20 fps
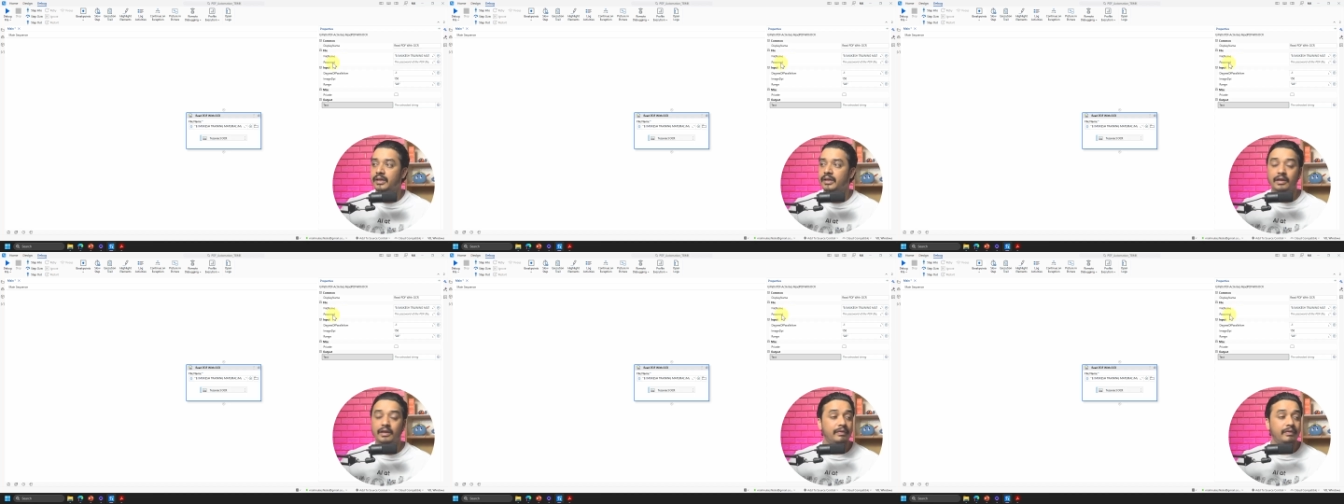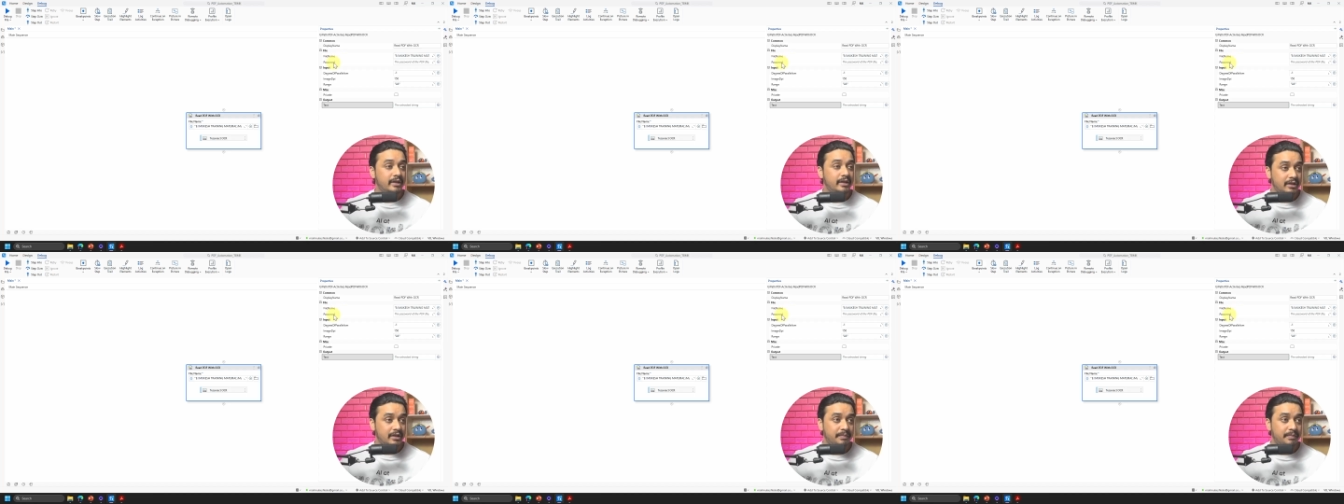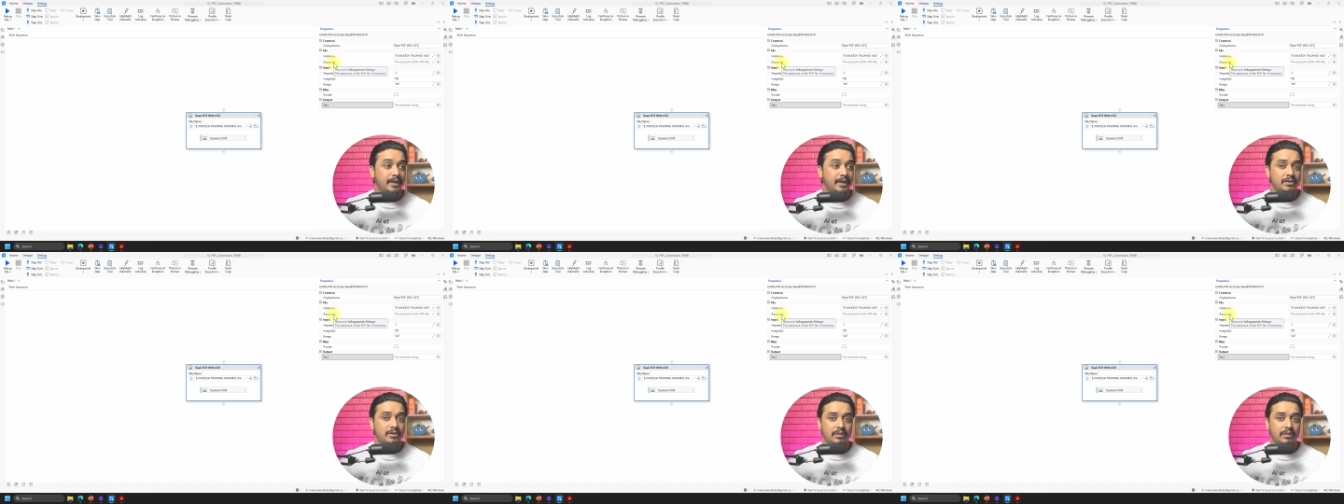If it is a
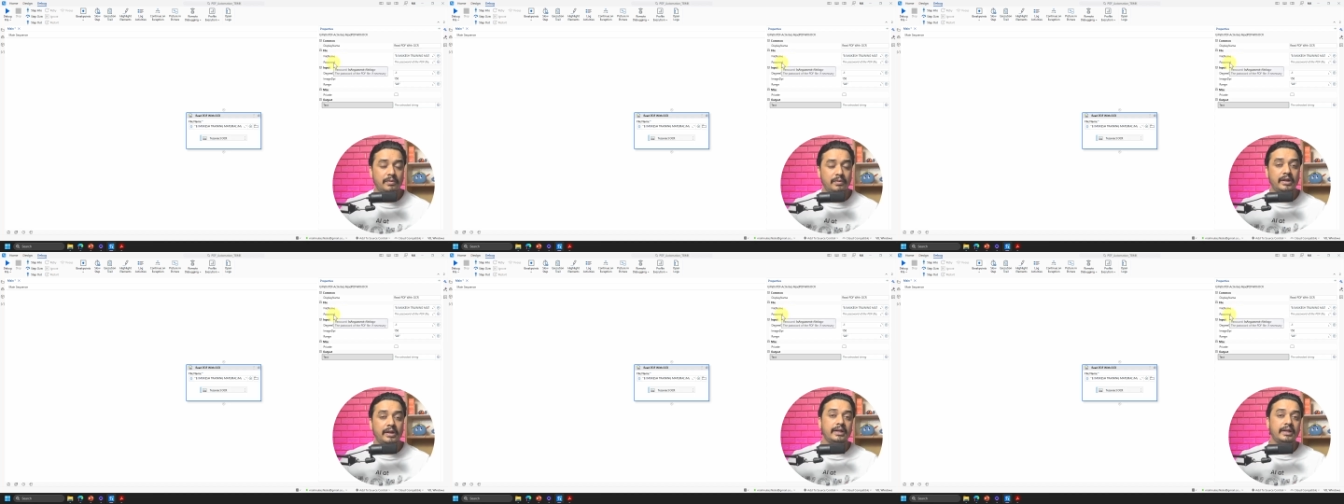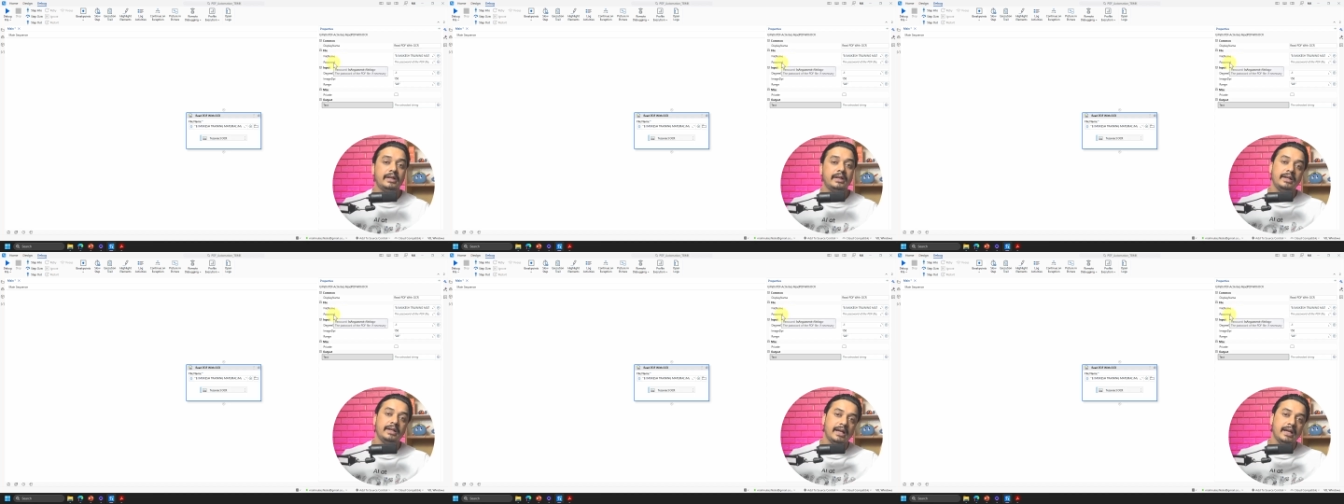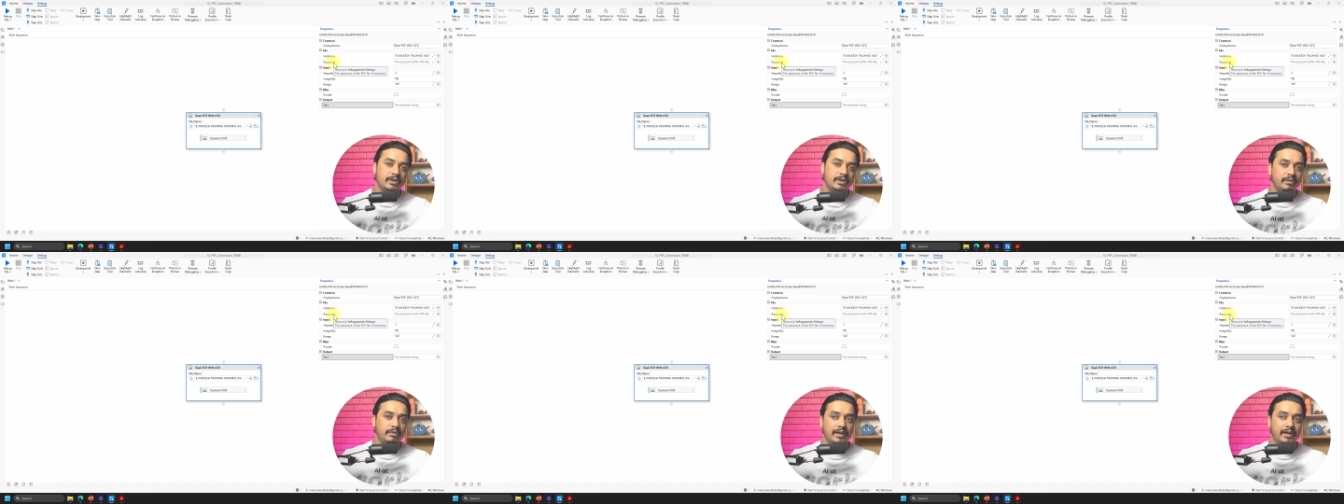password protected,
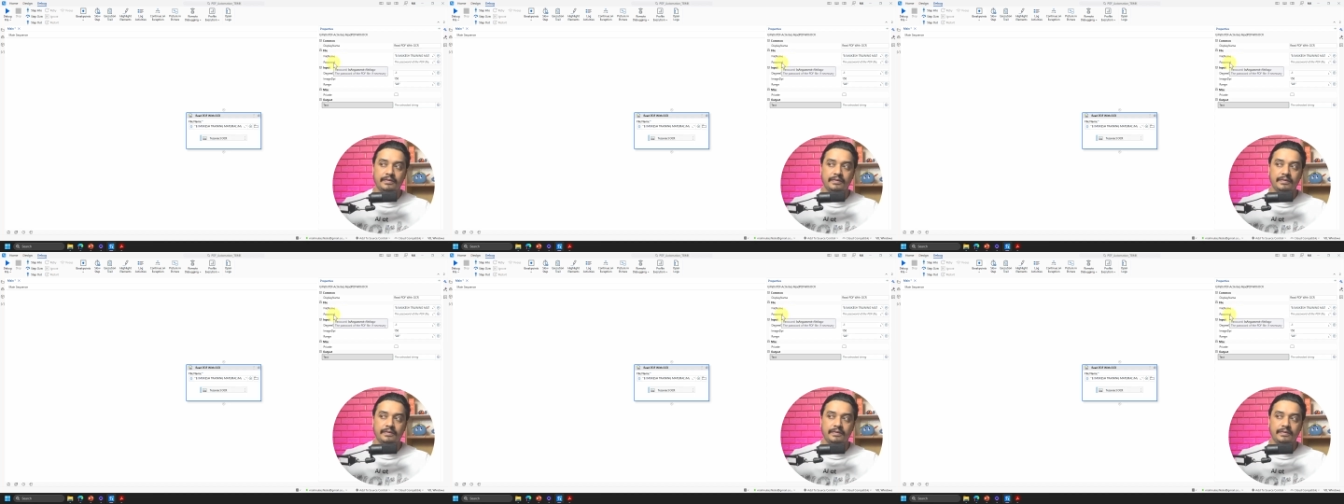as we